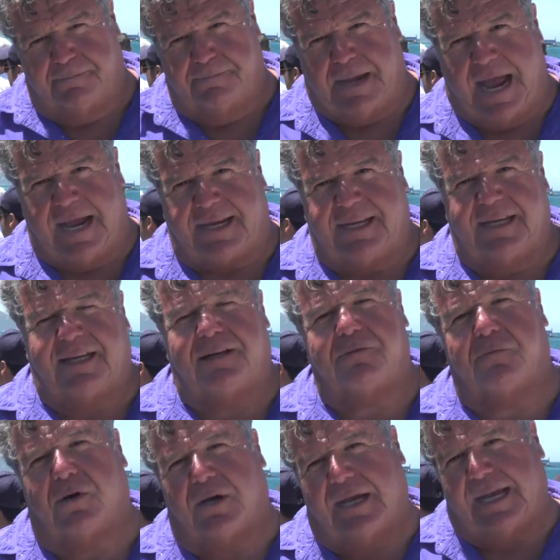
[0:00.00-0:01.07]
back in
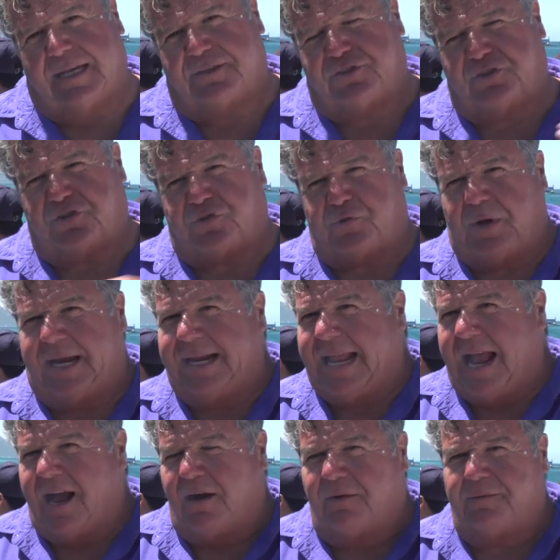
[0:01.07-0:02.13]
and we'll head straight
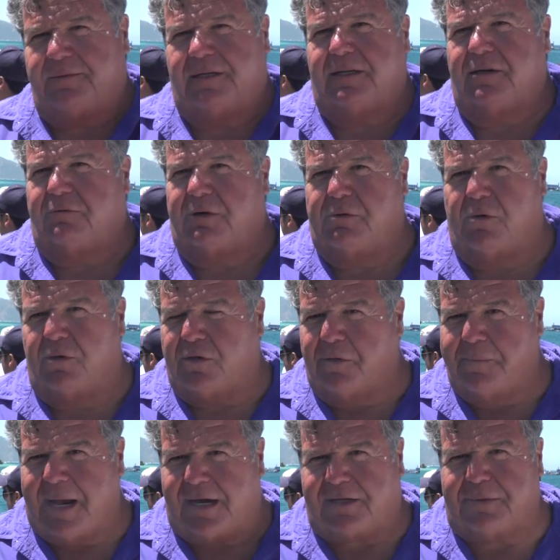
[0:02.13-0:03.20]
out. We won't go
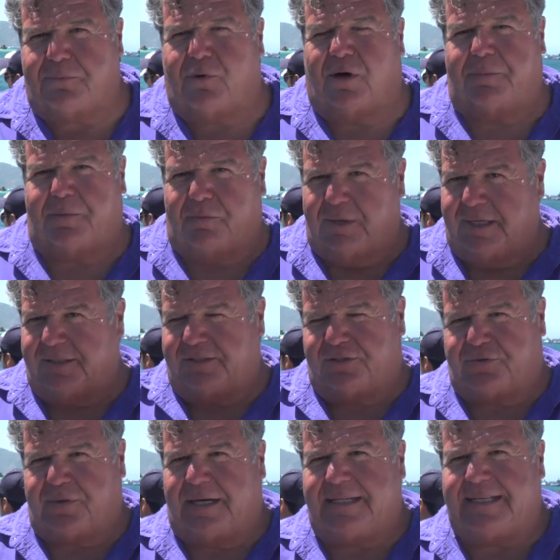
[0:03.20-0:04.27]
back to port, but we'll head
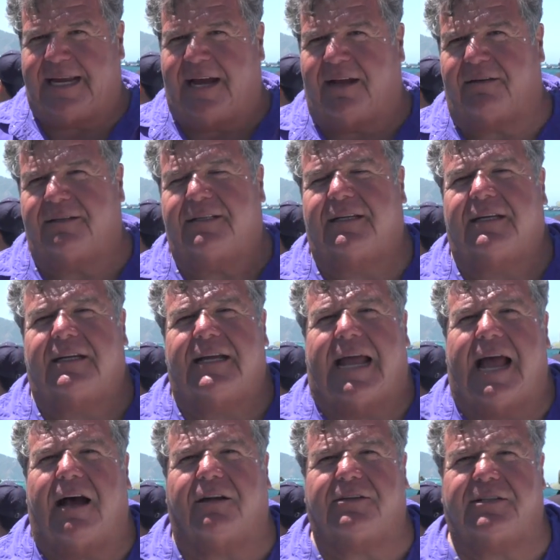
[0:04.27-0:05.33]
straight down
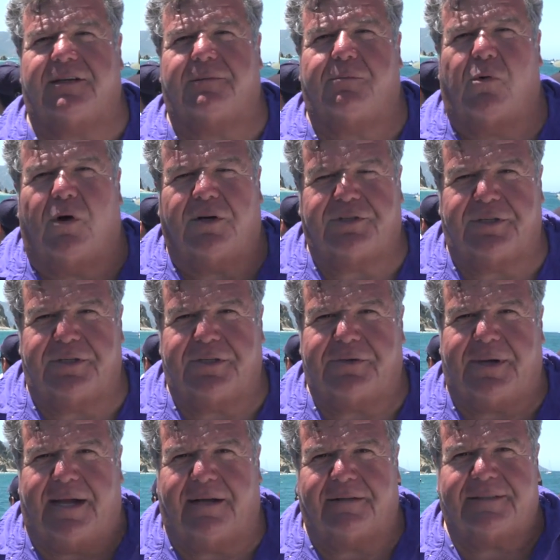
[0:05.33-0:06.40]
out to more tuna
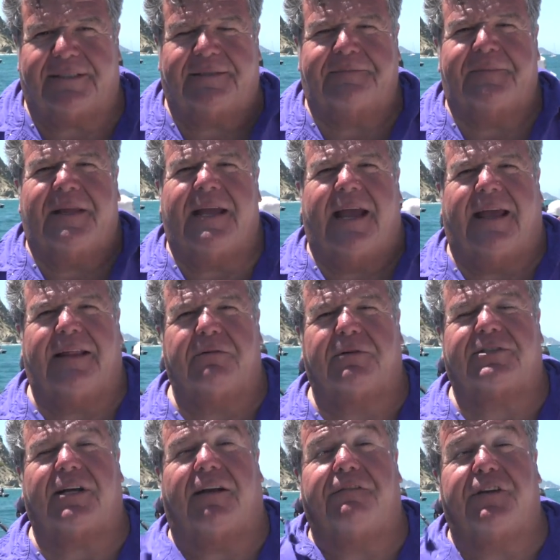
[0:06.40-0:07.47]
grounds. And then
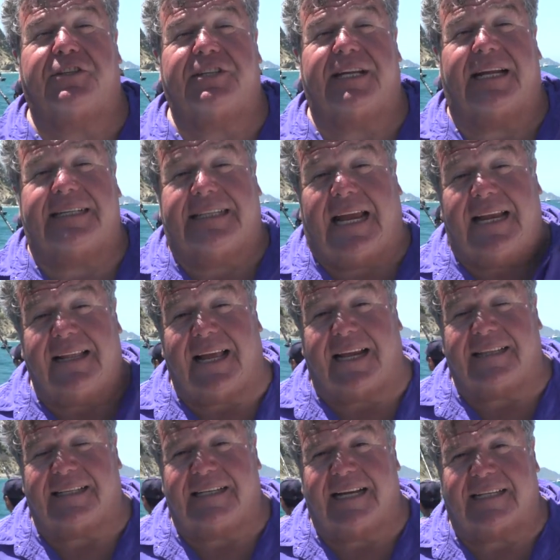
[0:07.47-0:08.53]
we'll start fishing at
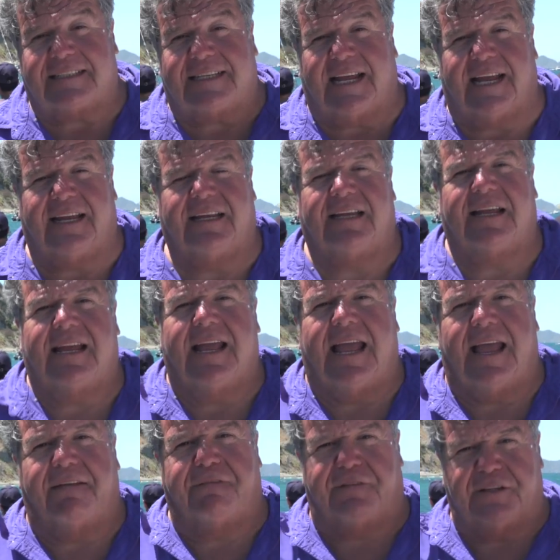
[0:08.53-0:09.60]
daylight the next day
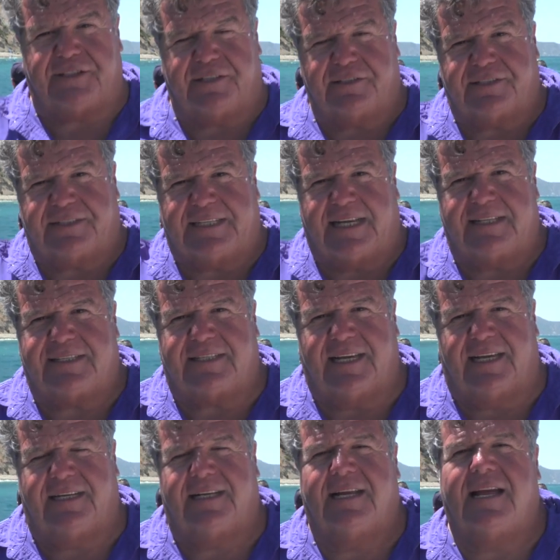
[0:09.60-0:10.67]
and fish till
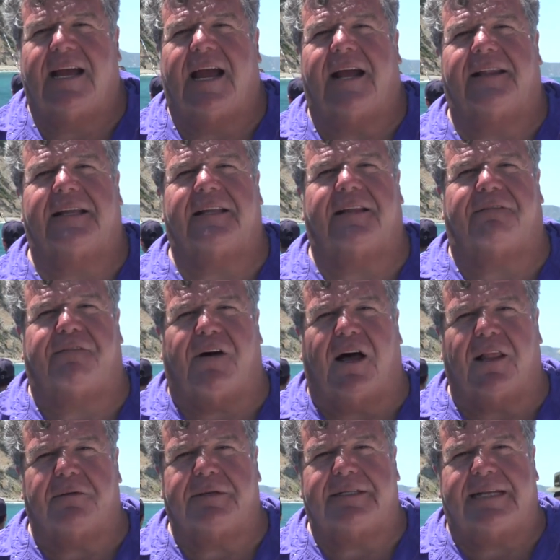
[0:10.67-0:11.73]
sunset. And then the
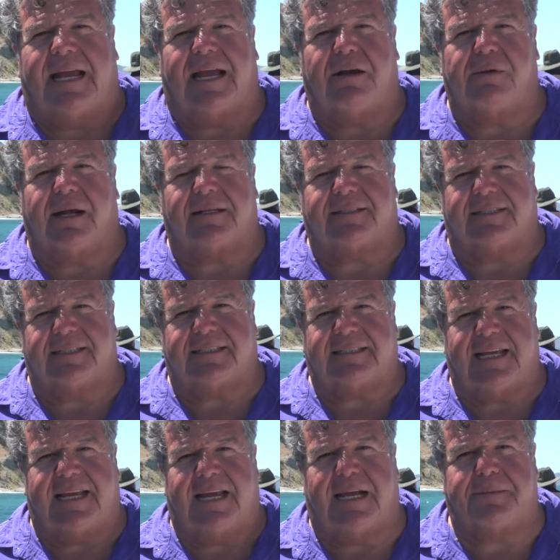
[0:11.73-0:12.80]
following day around 6
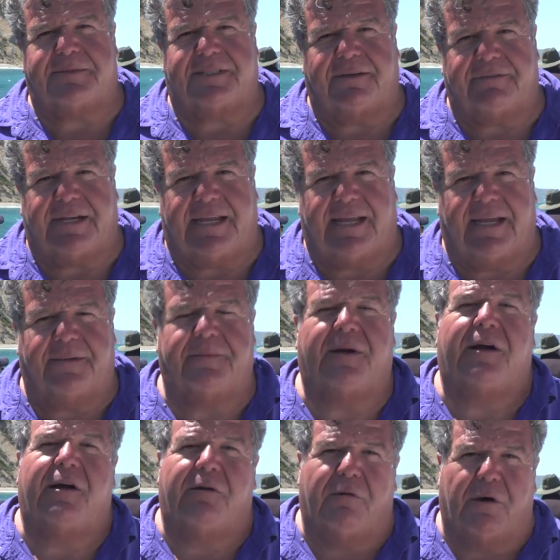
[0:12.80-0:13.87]
a.m., 7 a.m.,
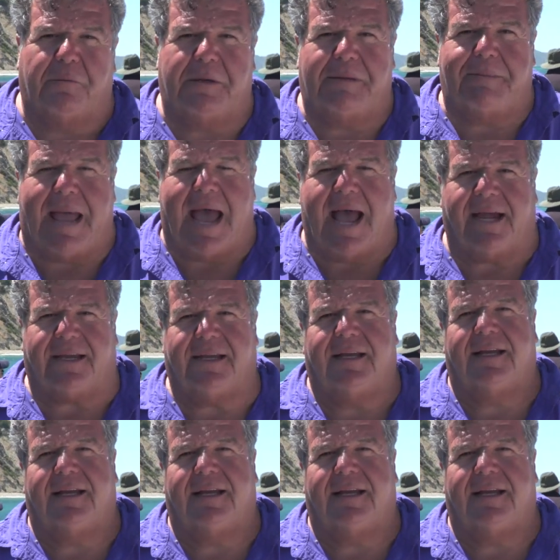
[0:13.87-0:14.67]
we'll be back